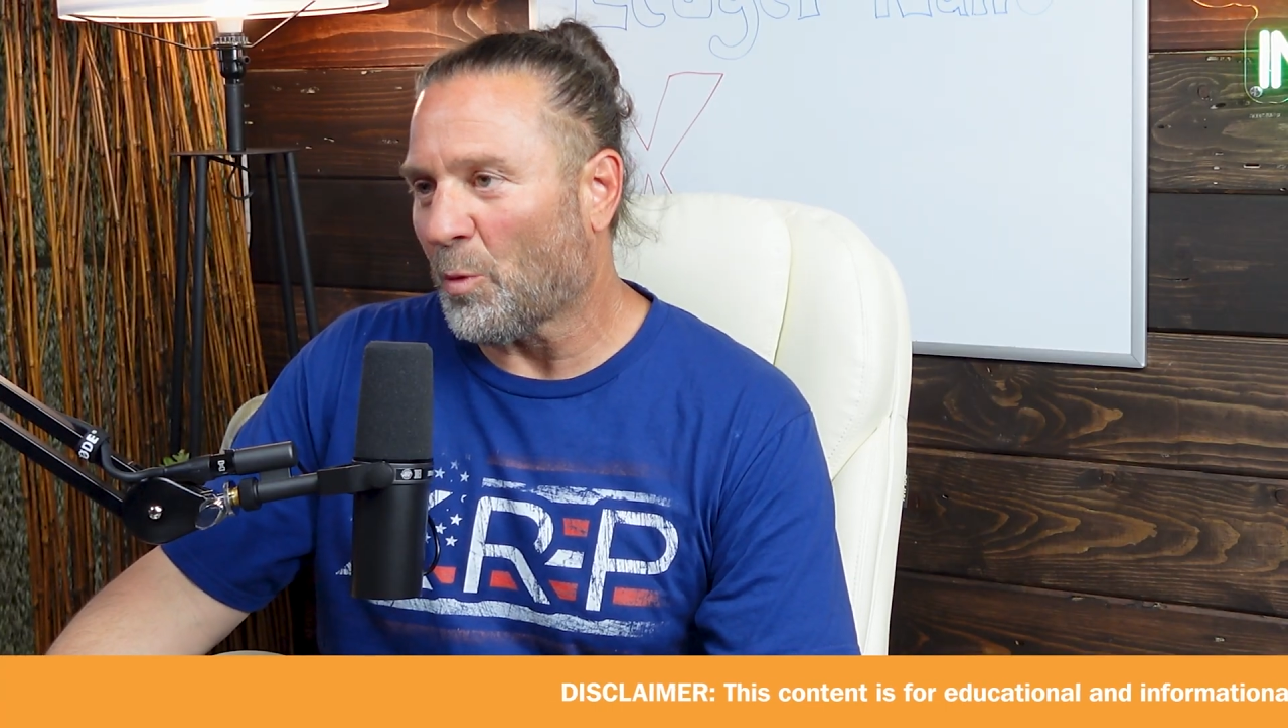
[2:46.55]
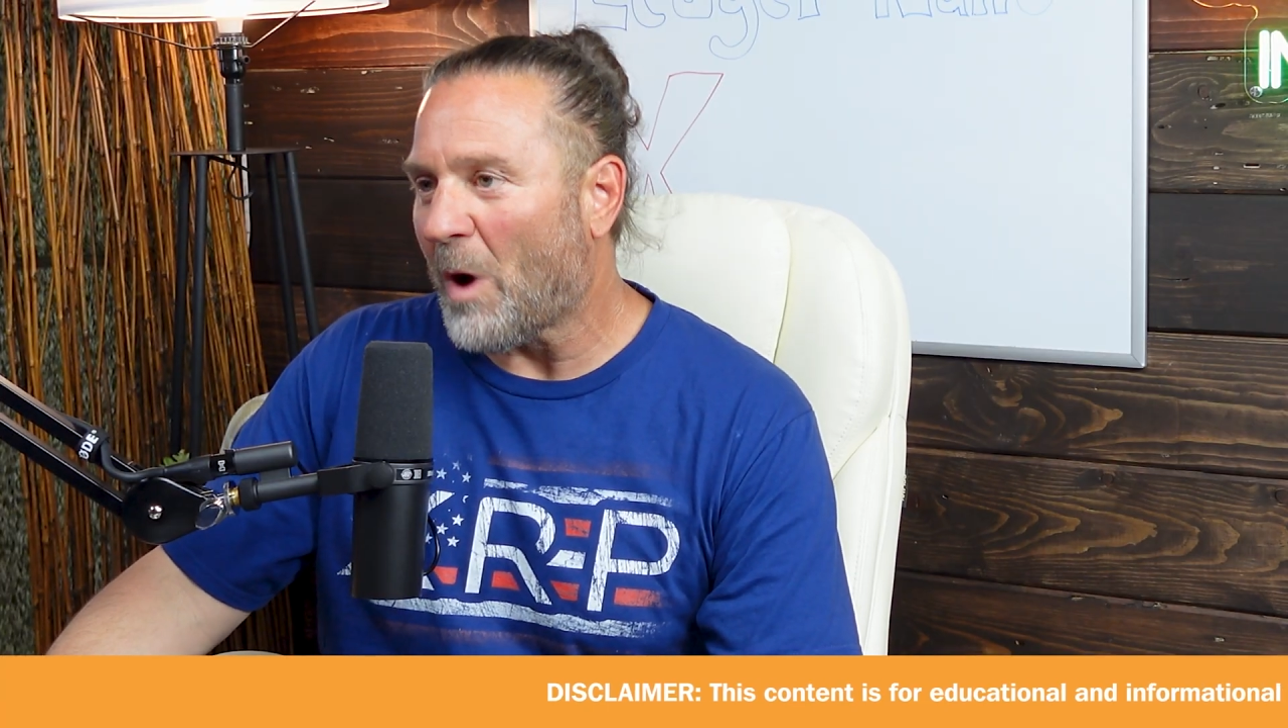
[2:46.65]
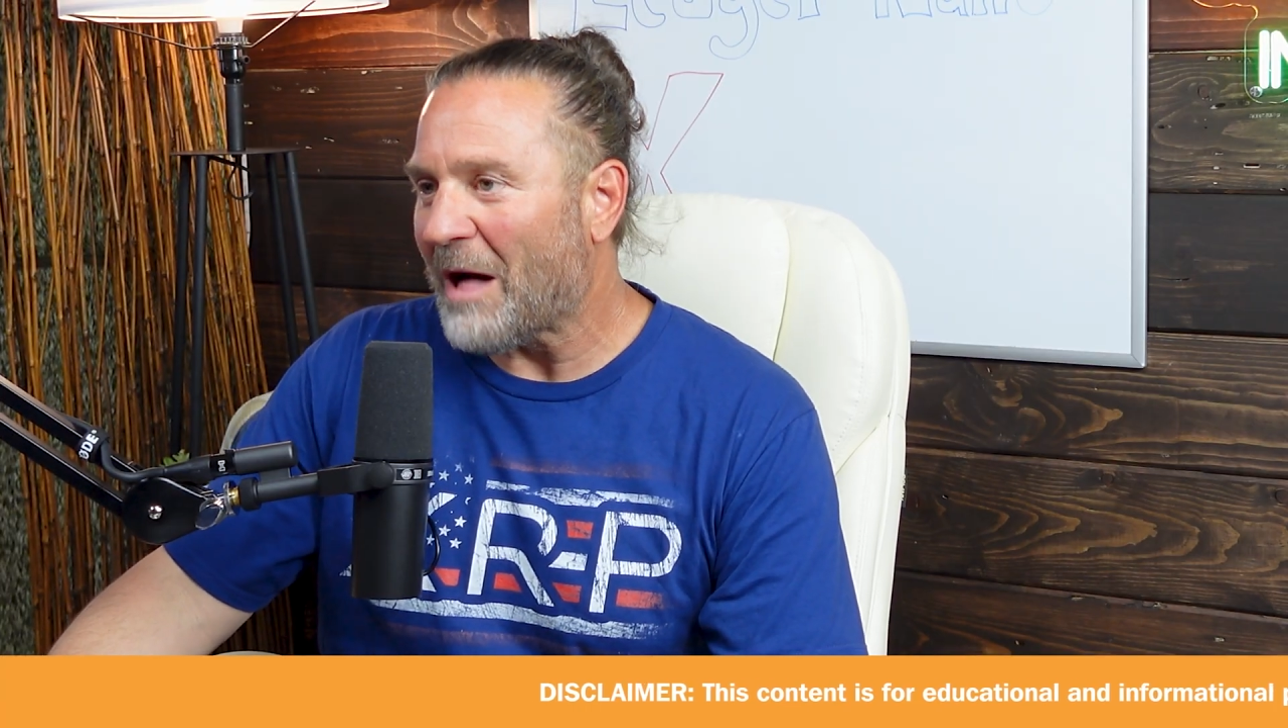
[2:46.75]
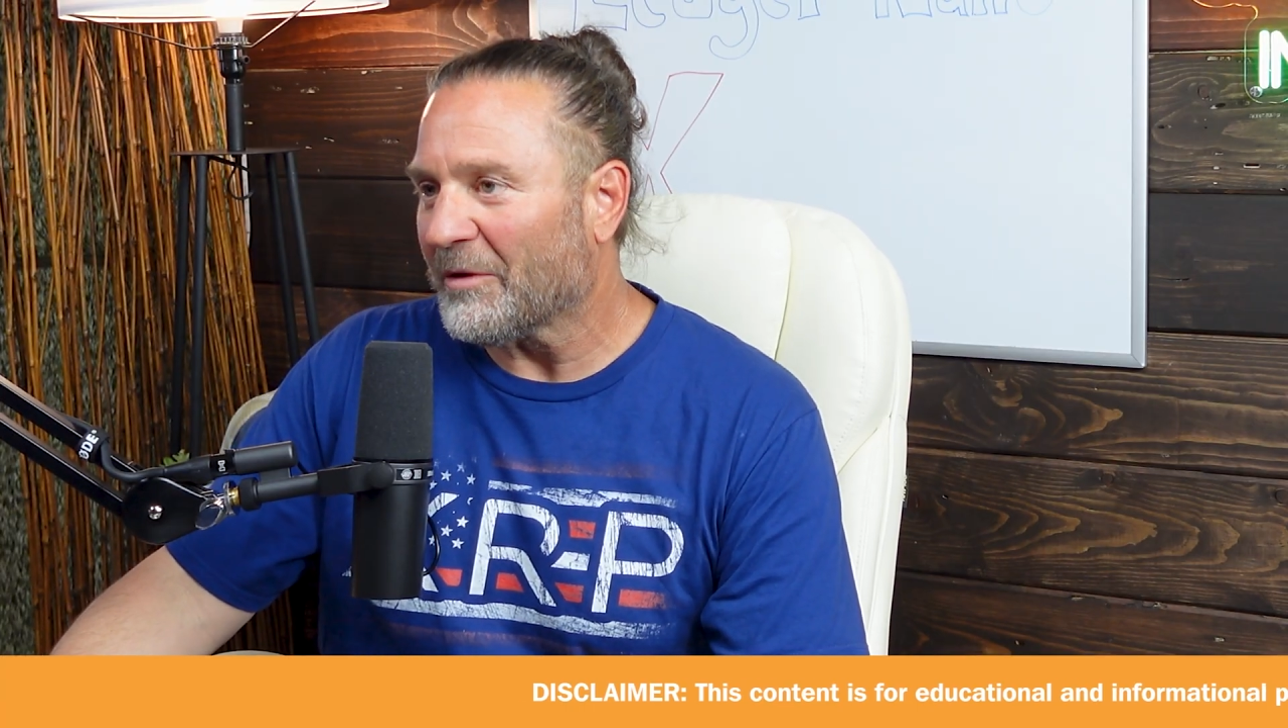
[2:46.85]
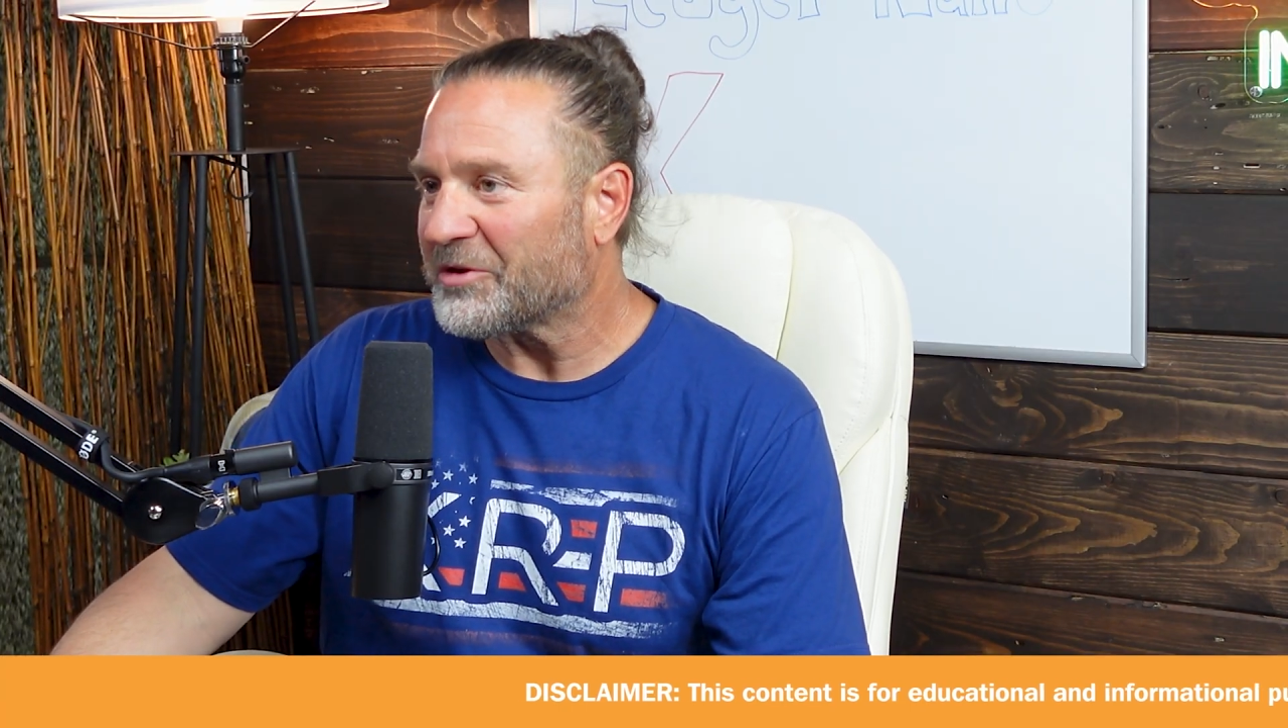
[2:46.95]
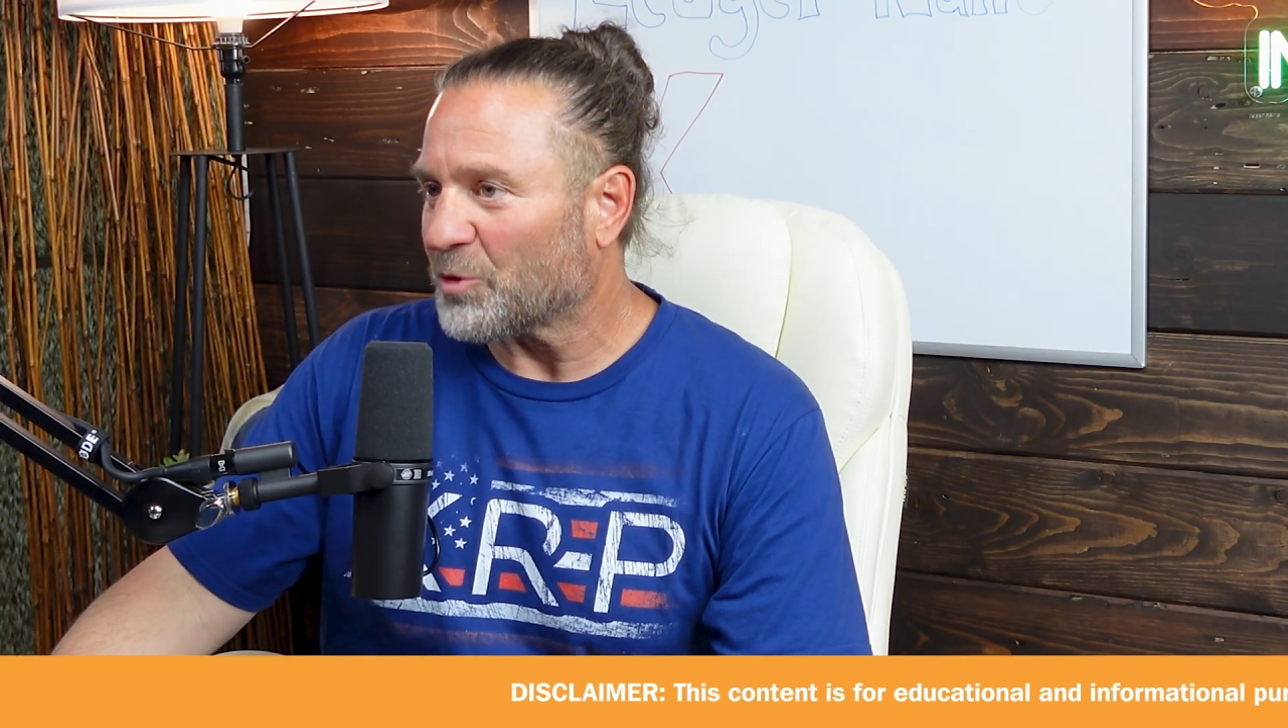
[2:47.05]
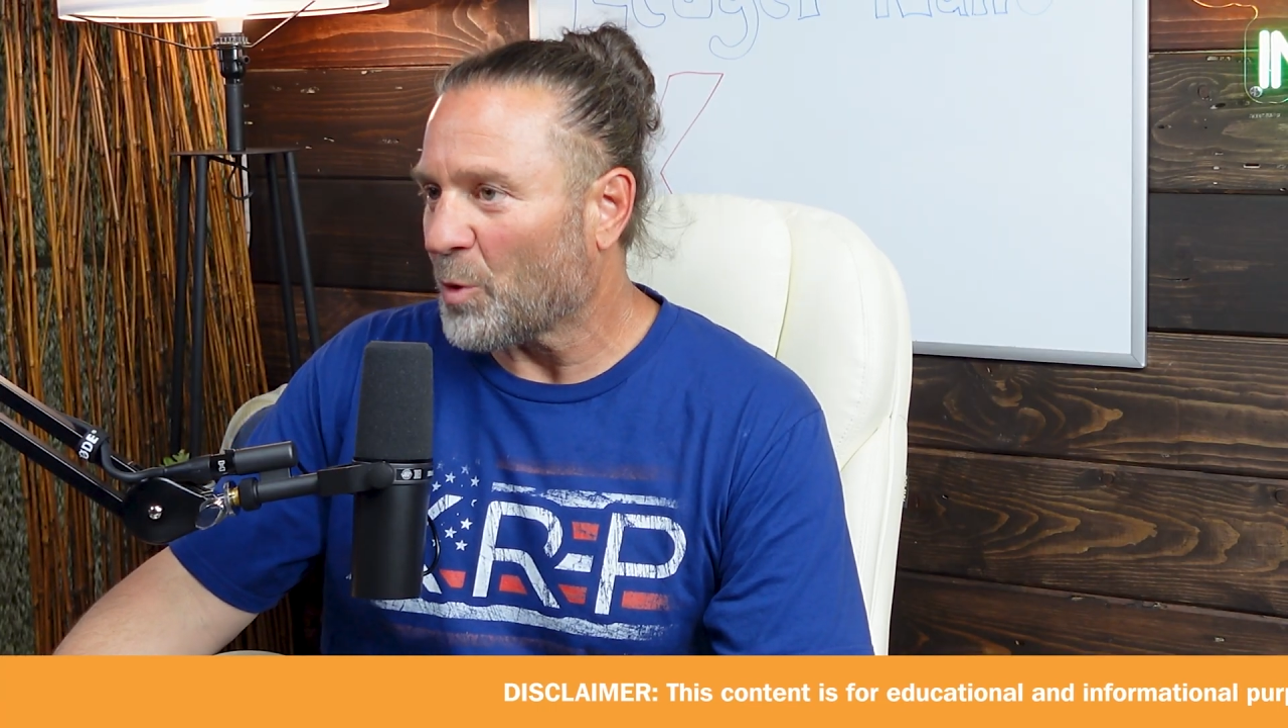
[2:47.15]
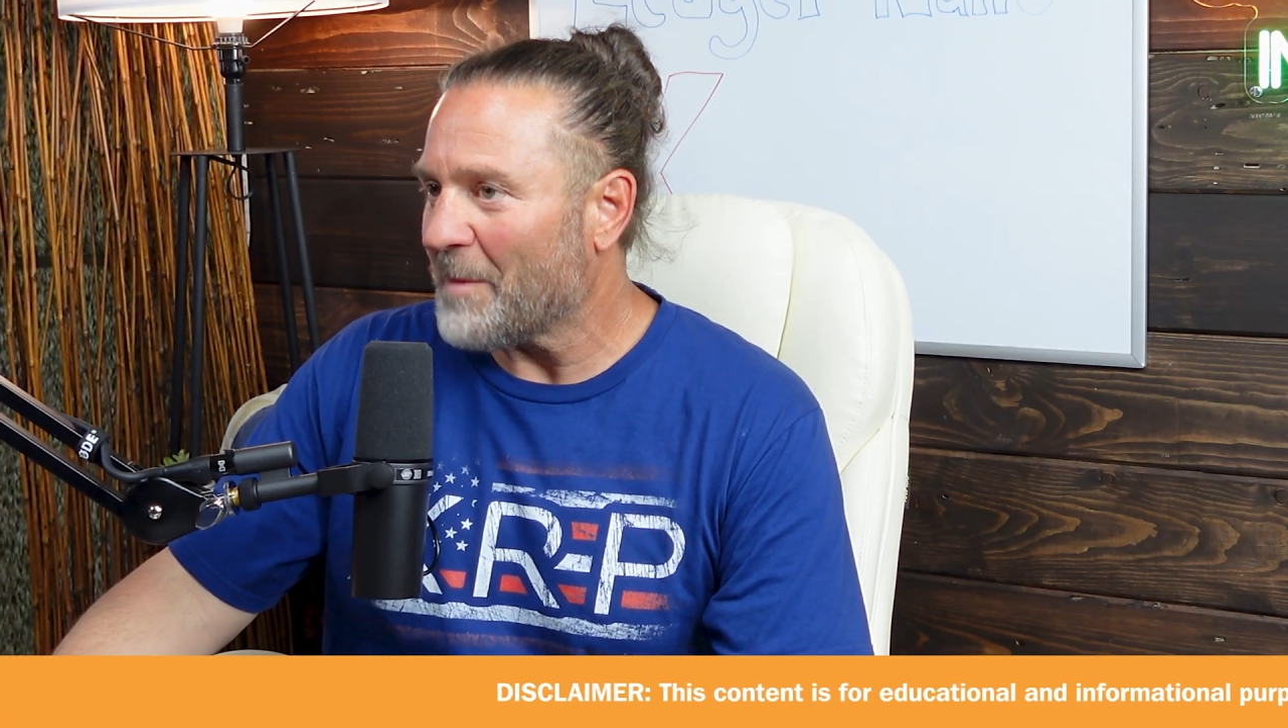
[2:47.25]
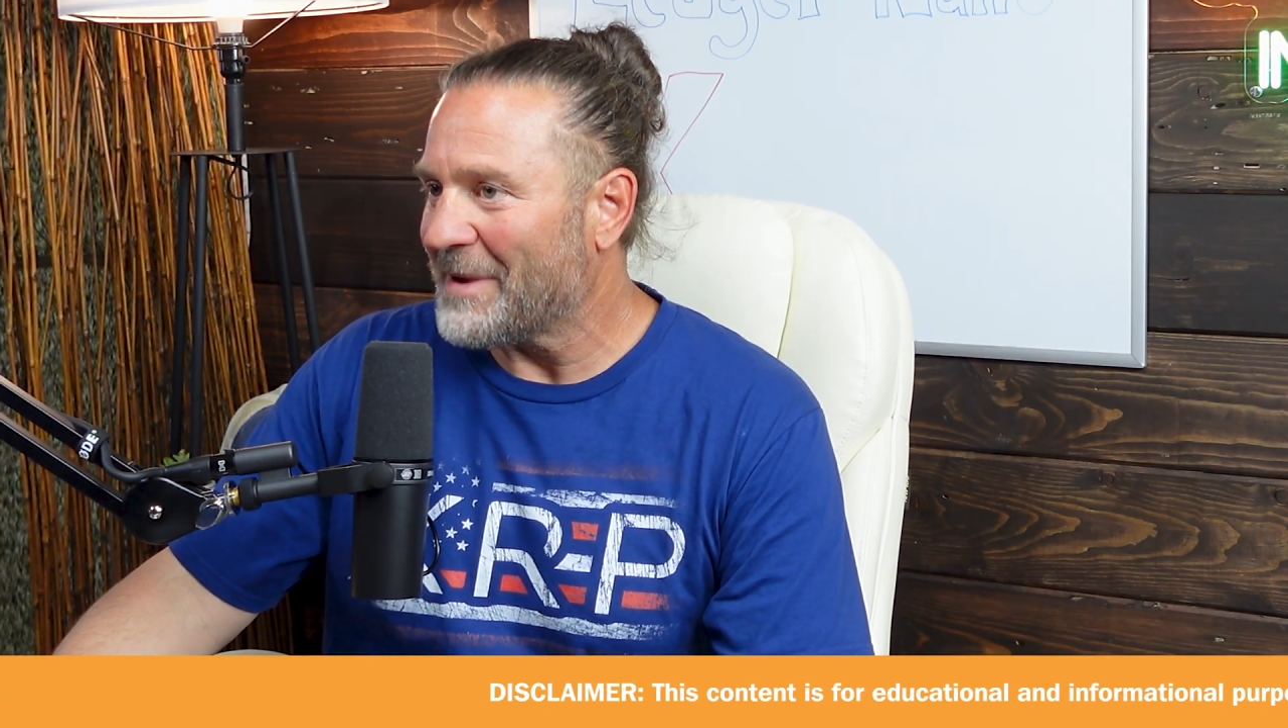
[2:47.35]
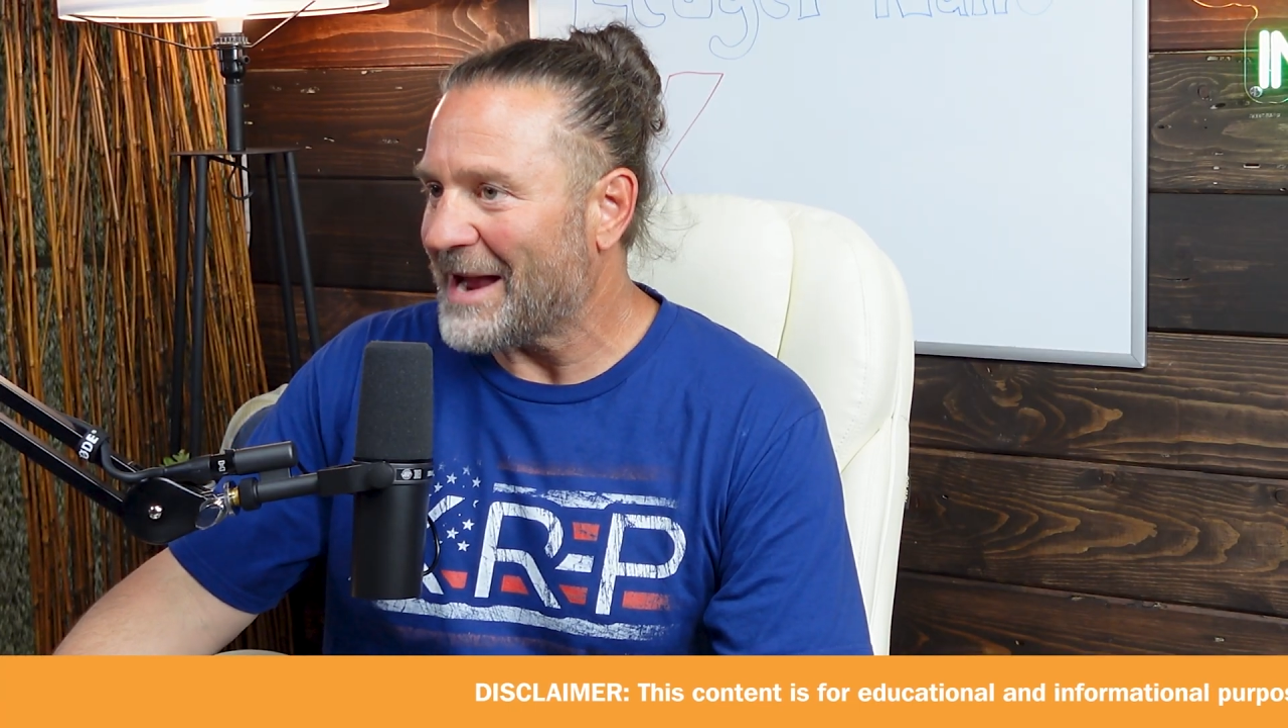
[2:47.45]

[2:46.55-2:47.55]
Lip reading: wallet or what